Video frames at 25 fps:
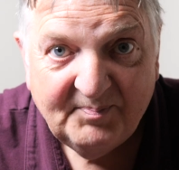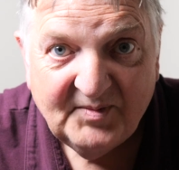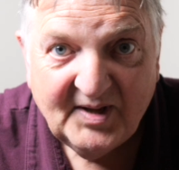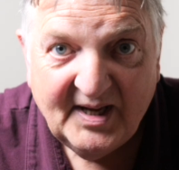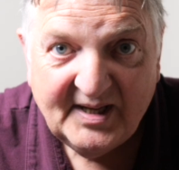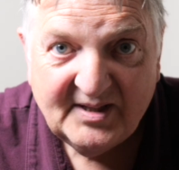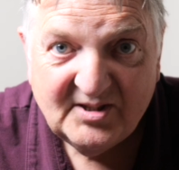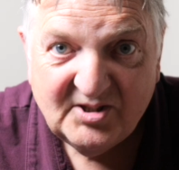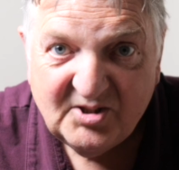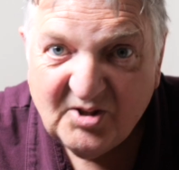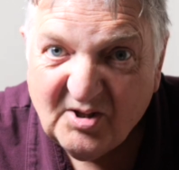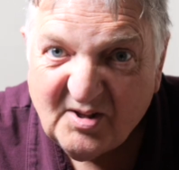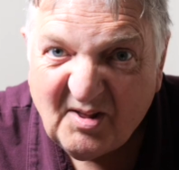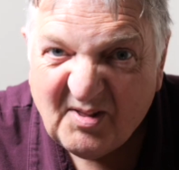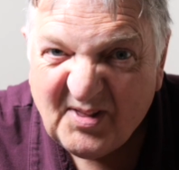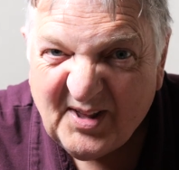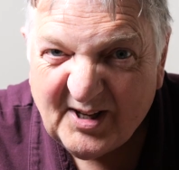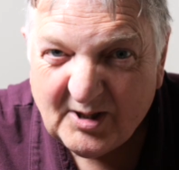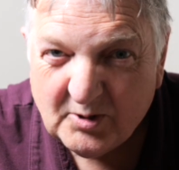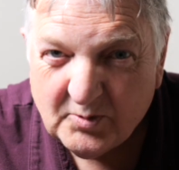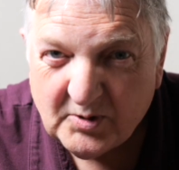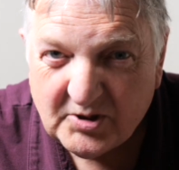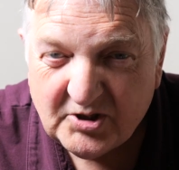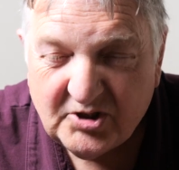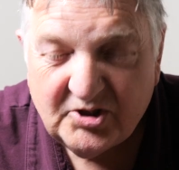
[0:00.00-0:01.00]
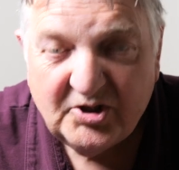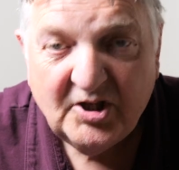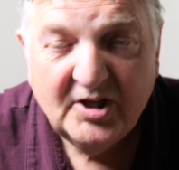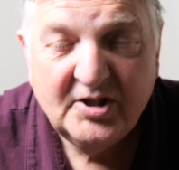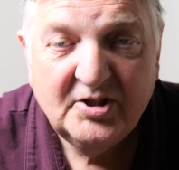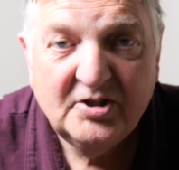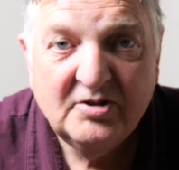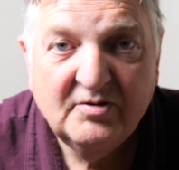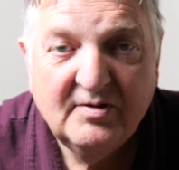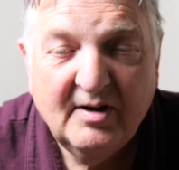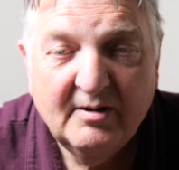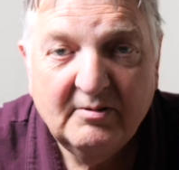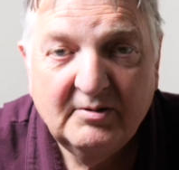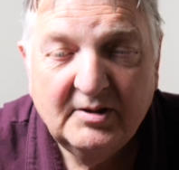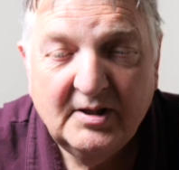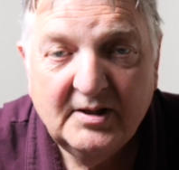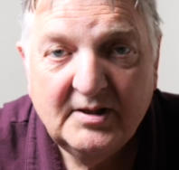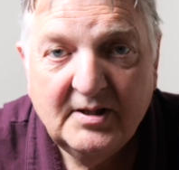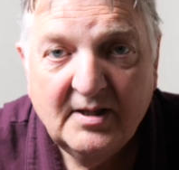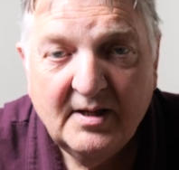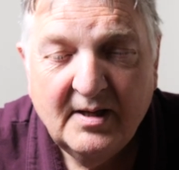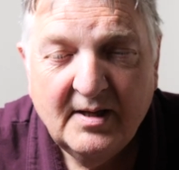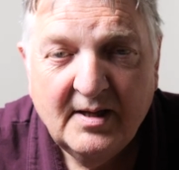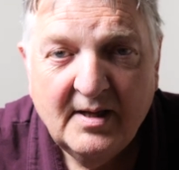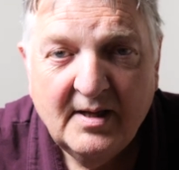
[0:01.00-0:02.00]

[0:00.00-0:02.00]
it's the other things which change around it.